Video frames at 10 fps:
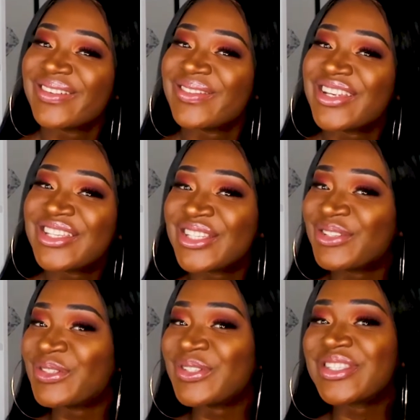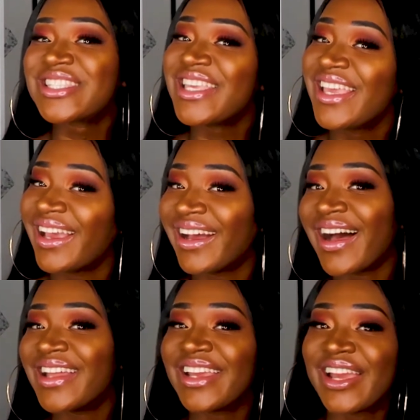which you will see
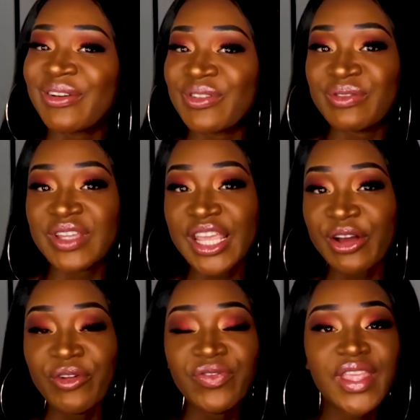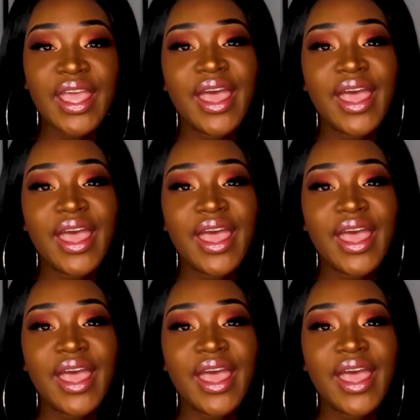at the end of the video.